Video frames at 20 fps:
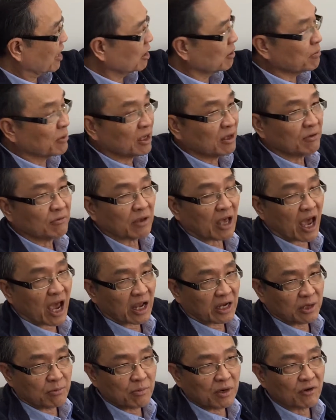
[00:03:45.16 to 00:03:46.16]
animal,
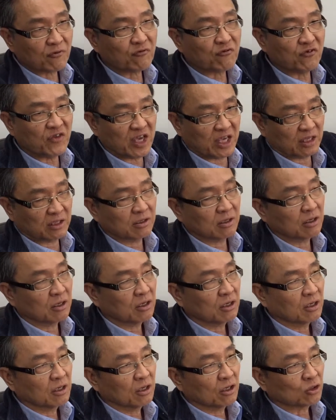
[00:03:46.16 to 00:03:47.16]
animal feed
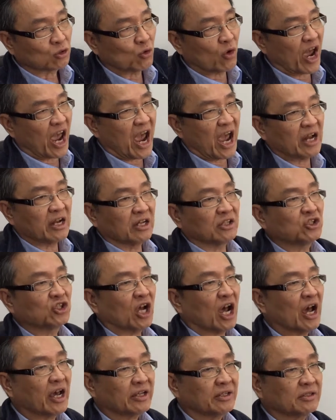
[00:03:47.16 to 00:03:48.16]
to
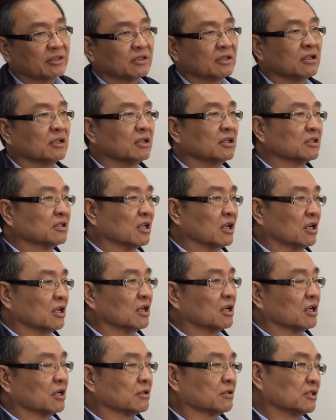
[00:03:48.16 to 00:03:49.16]
energize
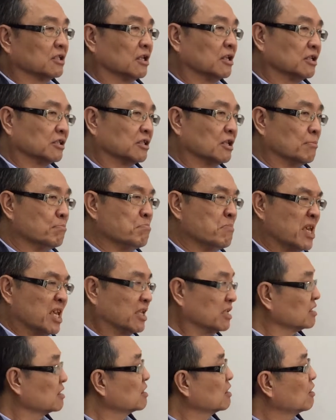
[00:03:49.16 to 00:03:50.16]
the, the, the
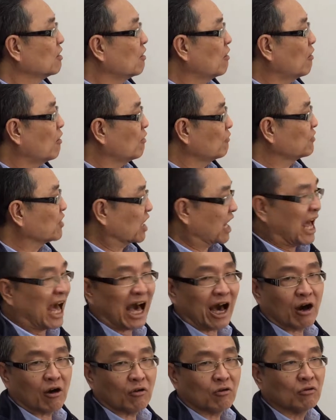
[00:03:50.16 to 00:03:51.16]
meat of the
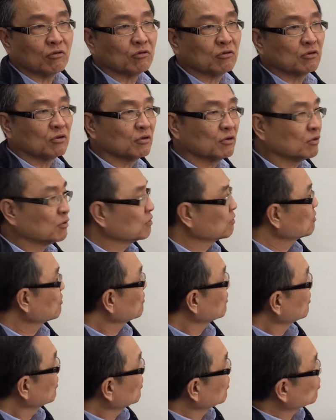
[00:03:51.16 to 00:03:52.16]
cow
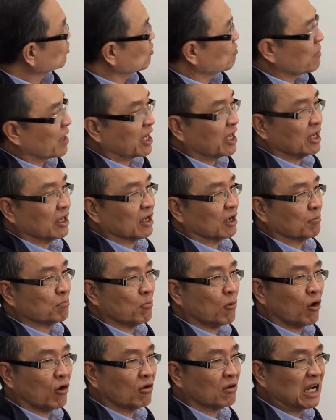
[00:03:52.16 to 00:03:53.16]
to make it a
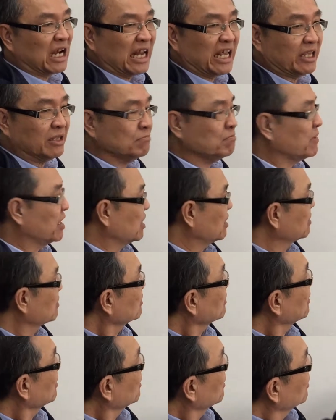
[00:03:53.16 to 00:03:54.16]
more lean meat.
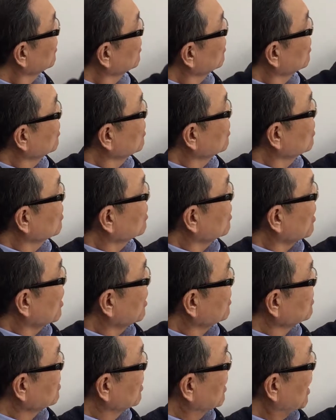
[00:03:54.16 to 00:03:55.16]

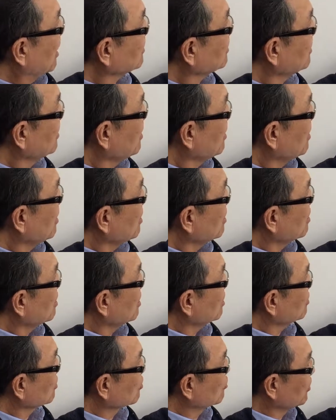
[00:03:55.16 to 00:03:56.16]
And the lastly,
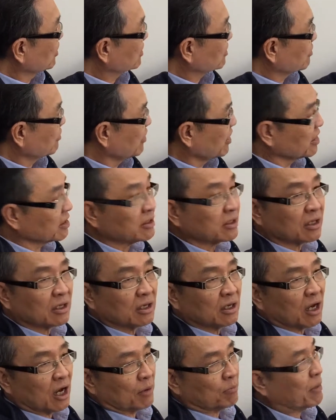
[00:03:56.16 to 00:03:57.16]
glycerin,
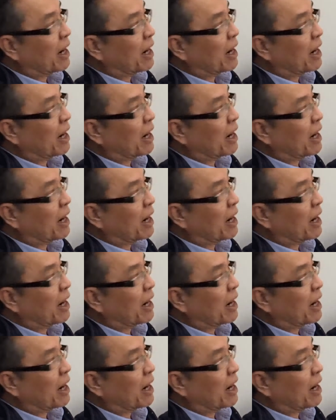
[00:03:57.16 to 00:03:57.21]
a